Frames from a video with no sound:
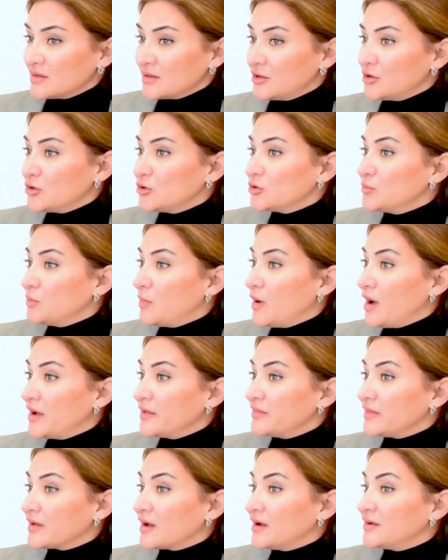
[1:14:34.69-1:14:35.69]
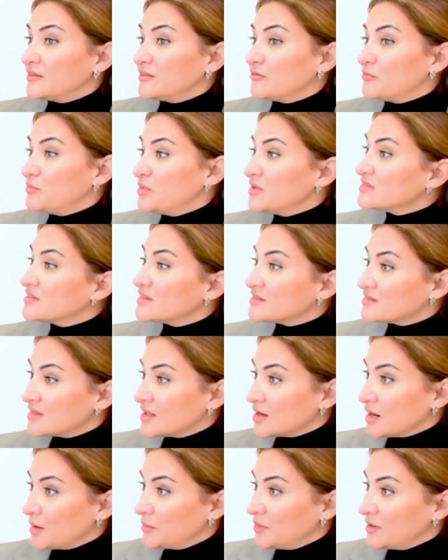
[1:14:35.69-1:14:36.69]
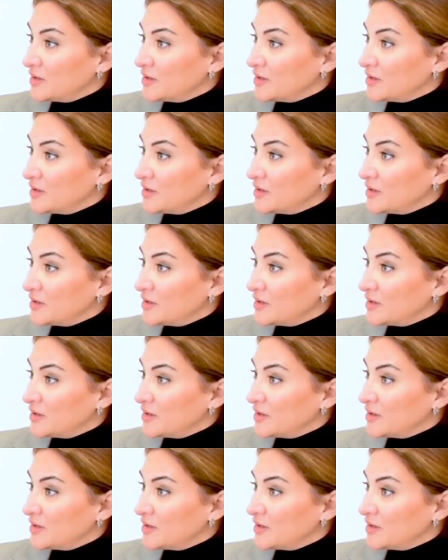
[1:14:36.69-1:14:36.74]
geared by the kind of business that I'm